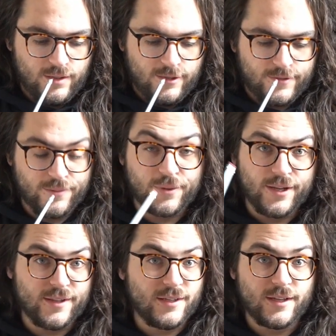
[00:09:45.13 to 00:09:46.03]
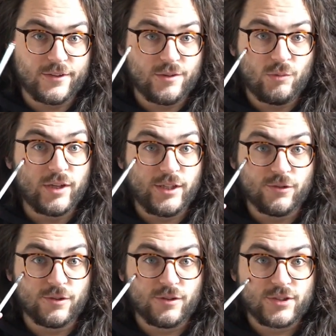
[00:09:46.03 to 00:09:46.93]
somebody that doesn't want
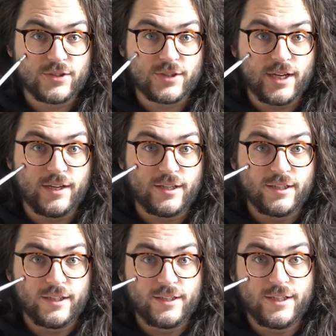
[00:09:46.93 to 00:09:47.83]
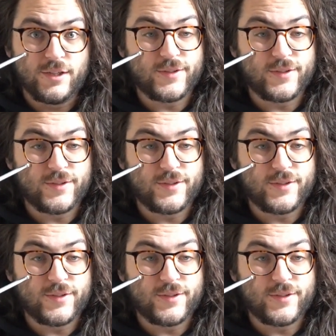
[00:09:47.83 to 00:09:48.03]
your society to continue